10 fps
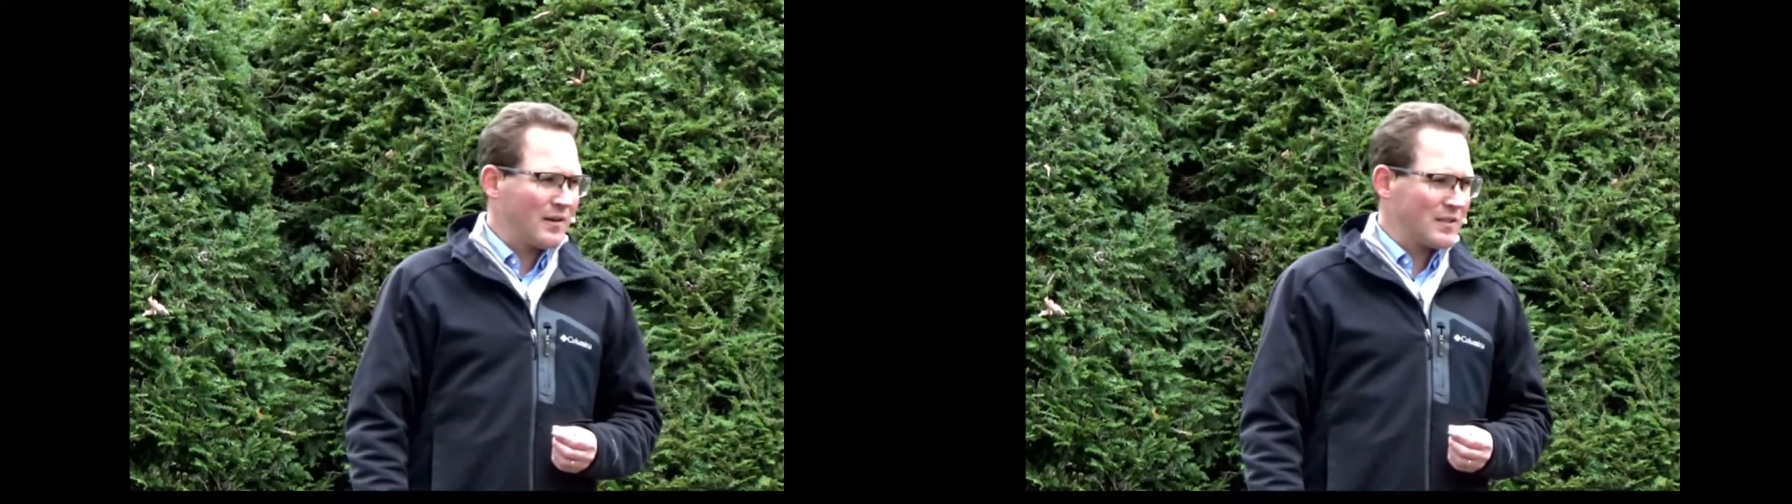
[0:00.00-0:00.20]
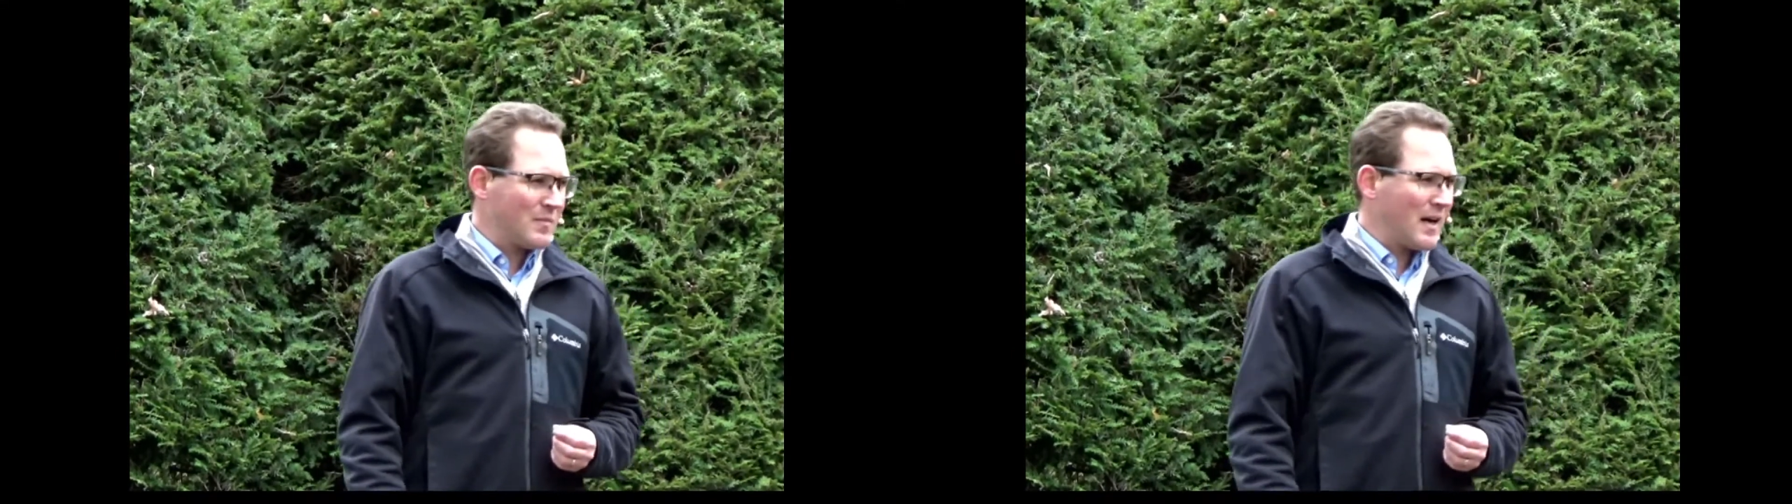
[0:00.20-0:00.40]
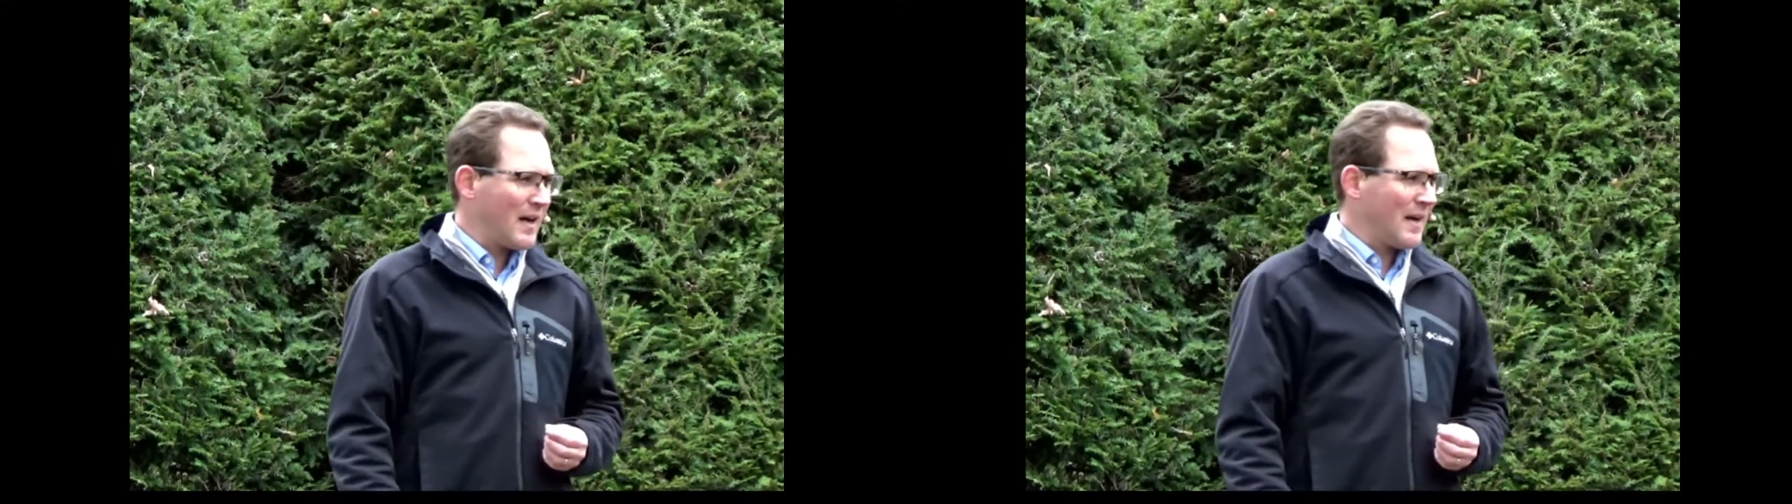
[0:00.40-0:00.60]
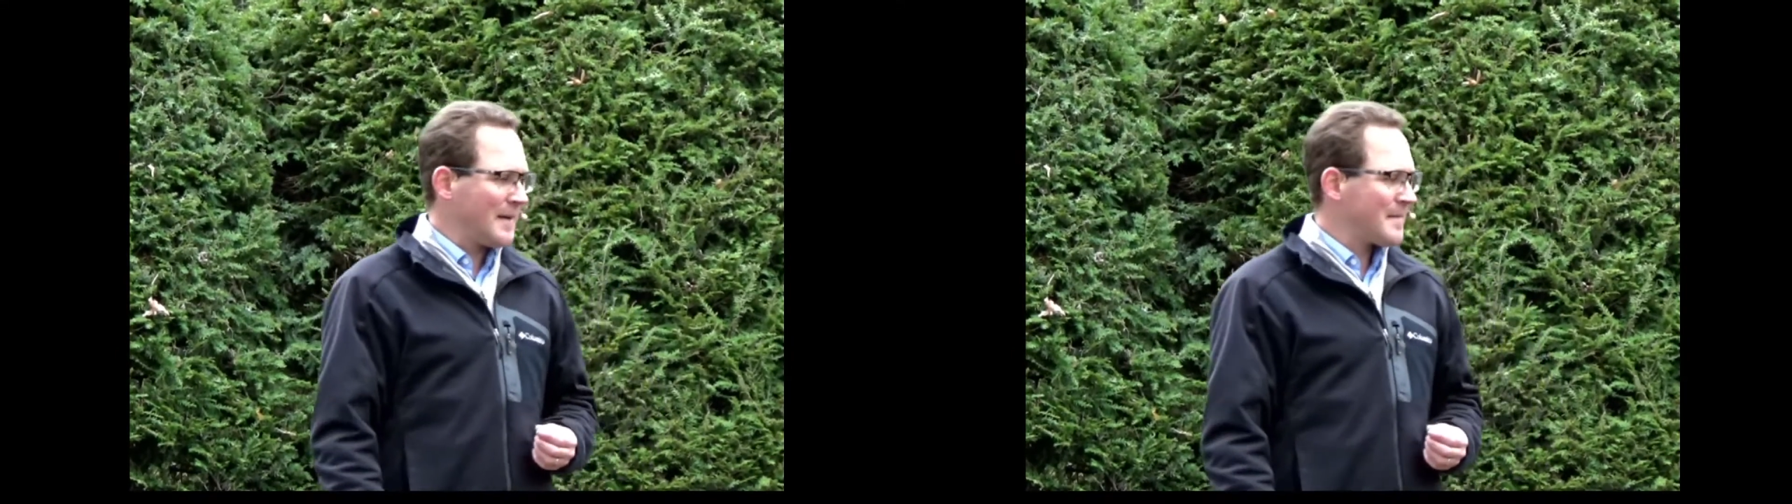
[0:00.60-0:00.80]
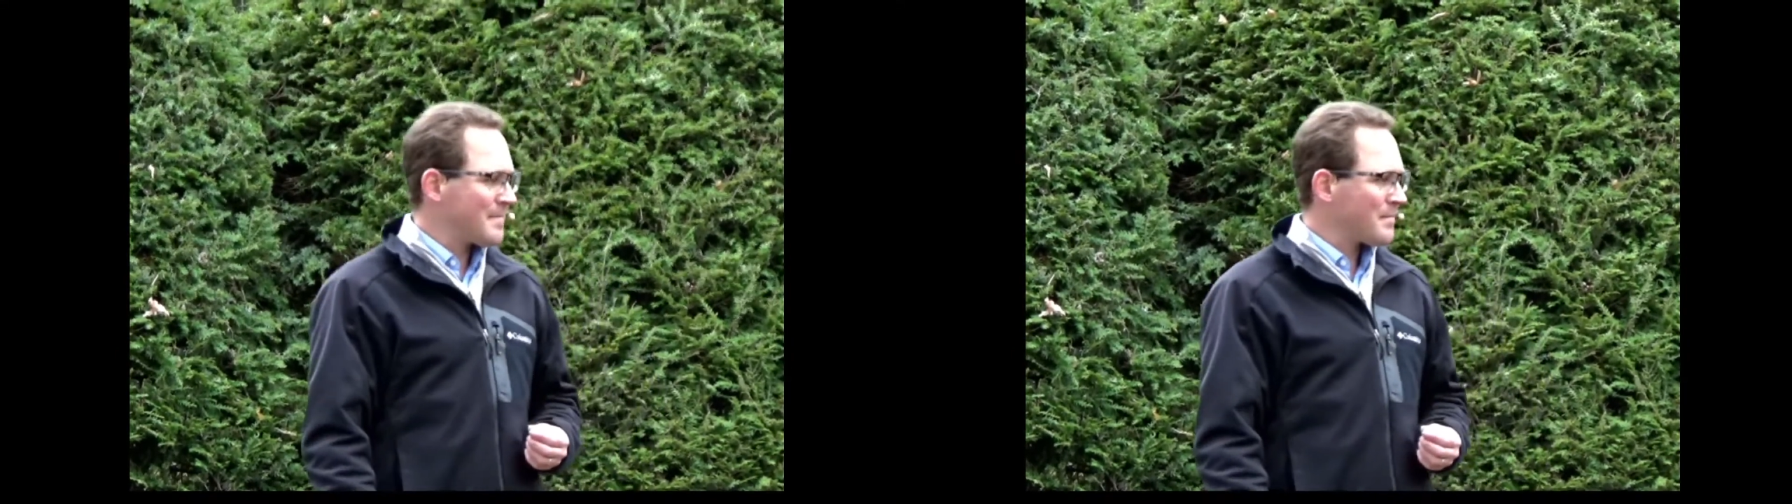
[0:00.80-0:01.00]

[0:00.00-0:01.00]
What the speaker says: his mind.